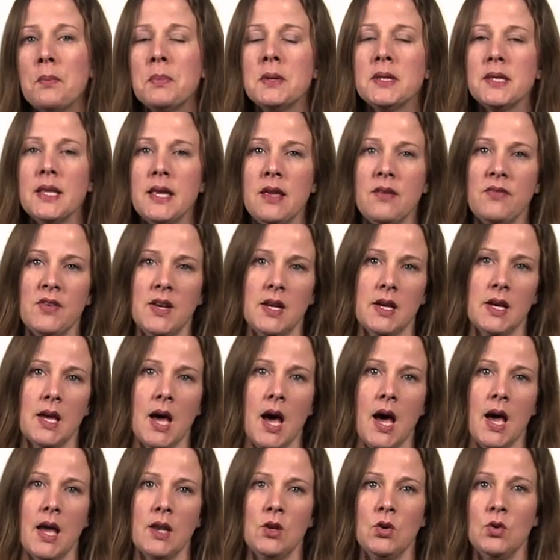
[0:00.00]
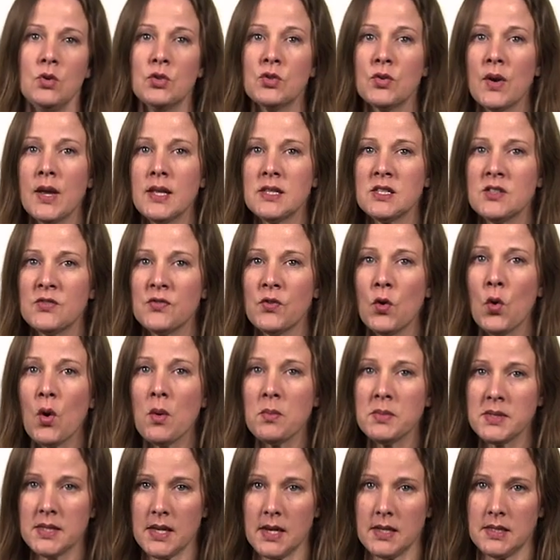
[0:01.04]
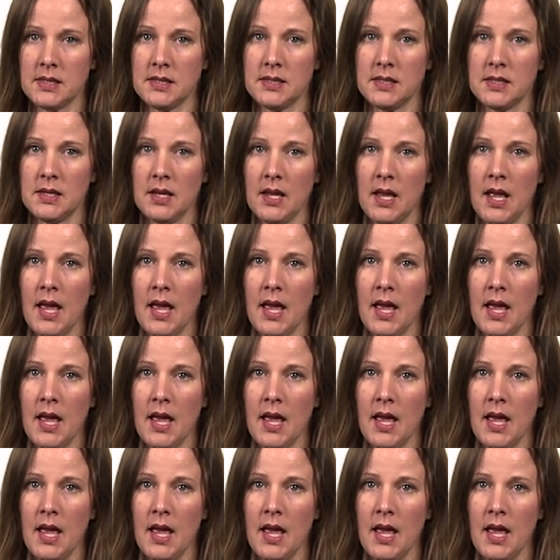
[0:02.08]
believe in a God who transforms us,